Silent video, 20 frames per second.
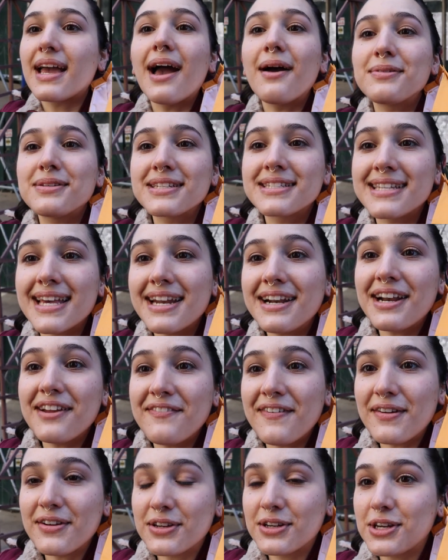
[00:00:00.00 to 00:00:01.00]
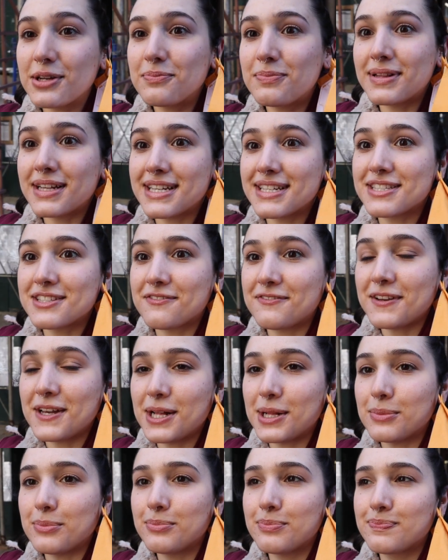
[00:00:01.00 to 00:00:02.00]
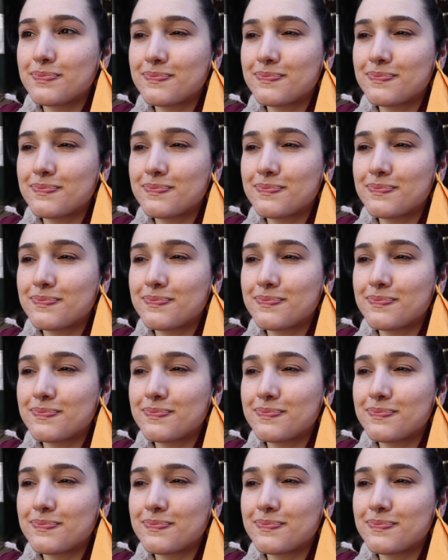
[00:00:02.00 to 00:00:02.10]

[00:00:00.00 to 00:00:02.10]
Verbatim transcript: I was excited I found a good place to film,